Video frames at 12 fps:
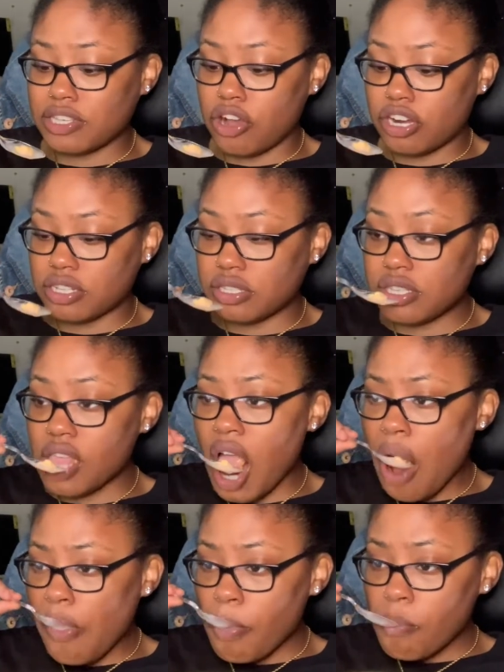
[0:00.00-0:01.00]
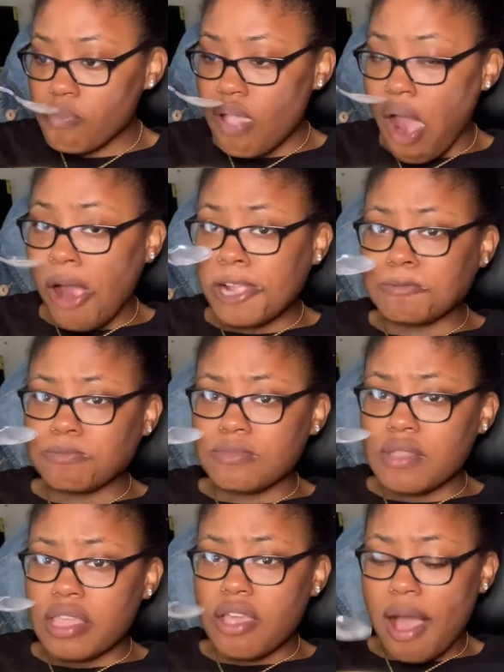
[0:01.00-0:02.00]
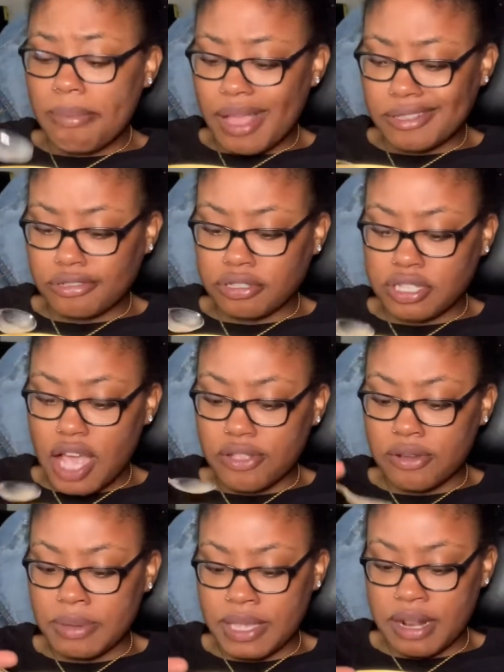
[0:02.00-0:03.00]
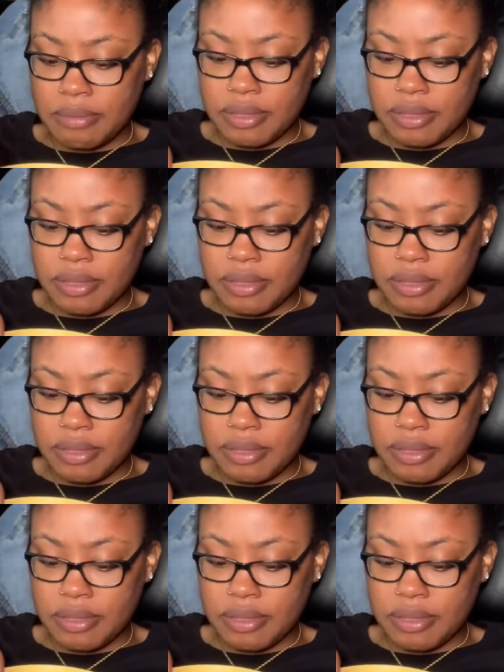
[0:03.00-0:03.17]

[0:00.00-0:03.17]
artist. Y'all, I'm lactose intolerant, but yet I'm